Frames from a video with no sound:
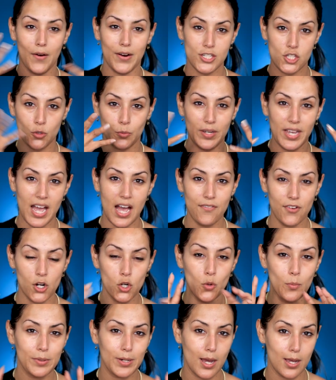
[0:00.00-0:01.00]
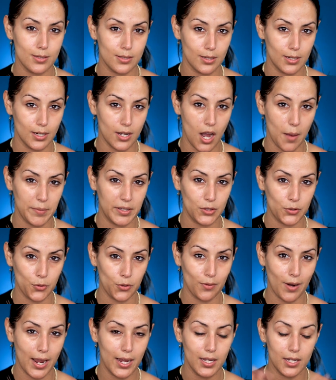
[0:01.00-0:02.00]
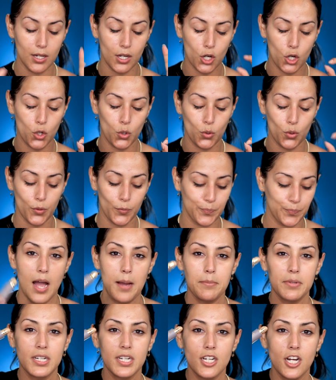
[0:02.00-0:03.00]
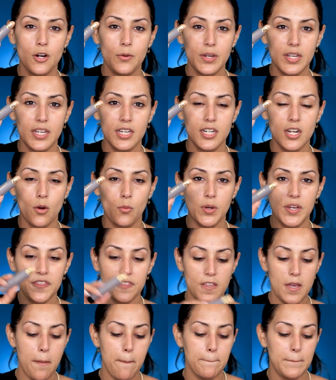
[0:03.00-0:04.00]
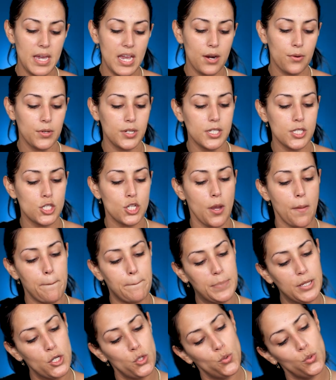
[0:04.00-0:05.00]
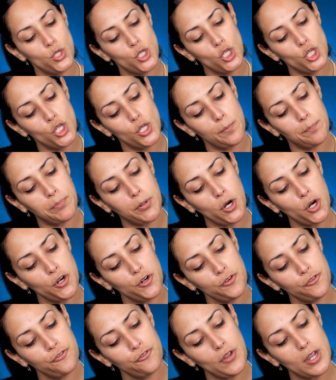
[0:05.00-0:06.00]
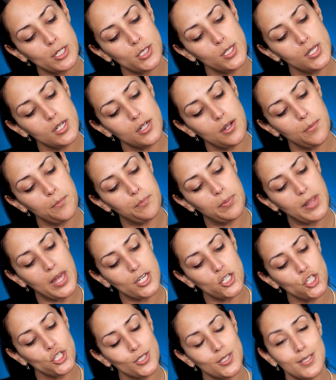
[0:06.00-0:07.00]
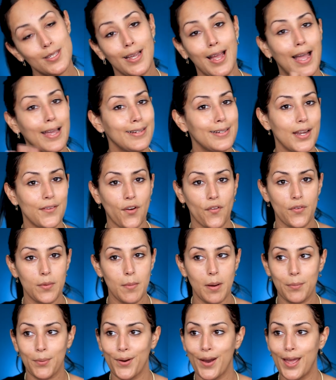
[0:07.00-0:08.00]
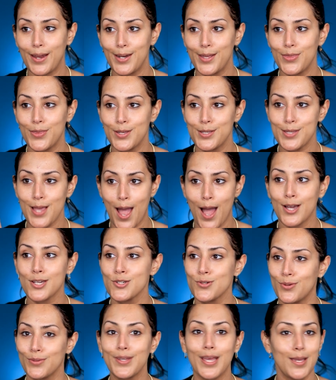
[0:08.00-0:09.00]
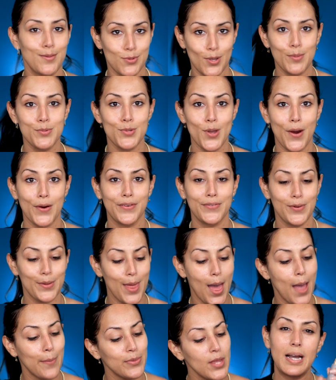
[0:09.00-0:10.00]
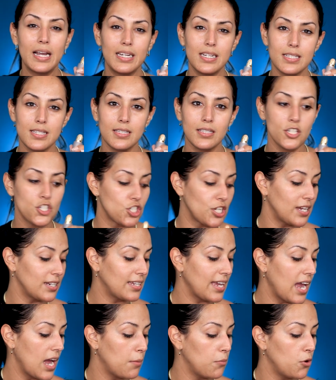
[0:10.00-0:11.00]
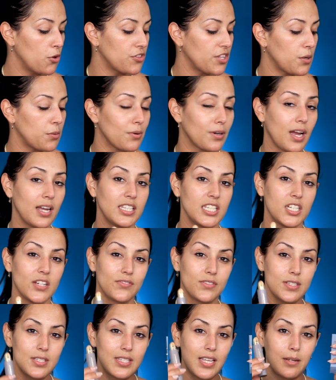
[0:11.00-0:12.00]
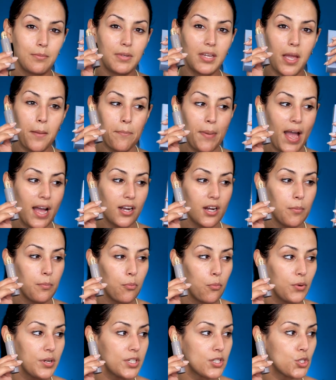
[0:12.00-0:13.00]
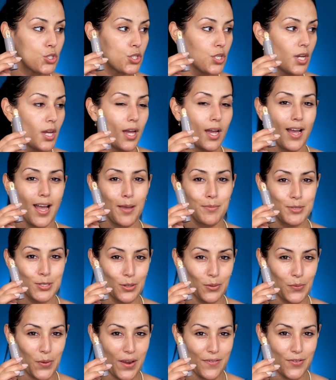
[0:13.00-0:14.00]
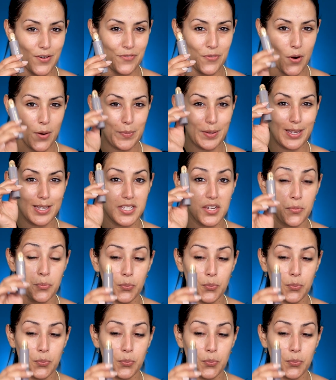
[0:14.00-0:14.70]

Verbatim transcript: All right, so we have our luminosity coming through, right? Cool. I'm gonna go in with the Merit Beauty Perfecting Complexion Stick. I never remember anything's actual name, so I'm sorry for that. Mine is in the shade Camel. They were kind enough to send me a backup, which I'm so grateful for because I